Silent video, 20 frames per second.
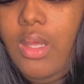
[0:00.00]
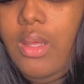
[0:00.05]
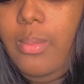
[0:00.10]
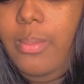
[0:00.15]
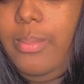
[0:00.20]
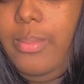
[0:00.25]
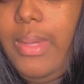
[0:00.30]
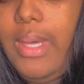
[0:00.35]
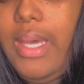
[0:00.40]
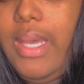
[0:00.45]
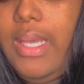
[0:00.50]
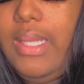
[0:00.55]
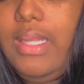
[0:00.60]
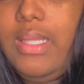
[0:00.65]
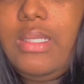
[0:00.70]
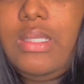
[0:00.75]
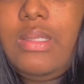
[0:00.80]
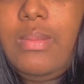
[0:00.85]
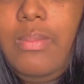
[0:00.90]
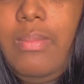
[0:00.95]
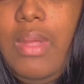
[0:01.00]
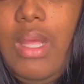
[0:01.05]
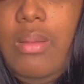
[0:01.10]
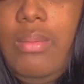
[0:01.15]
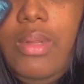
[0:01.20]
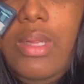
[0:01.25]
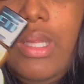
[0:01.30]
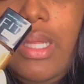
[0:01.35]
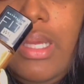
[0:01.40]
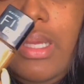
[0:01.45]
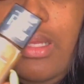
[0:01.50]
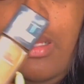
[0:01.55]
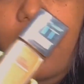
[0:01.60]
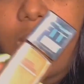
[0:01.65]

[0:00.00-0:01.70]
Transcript: by this Maybelline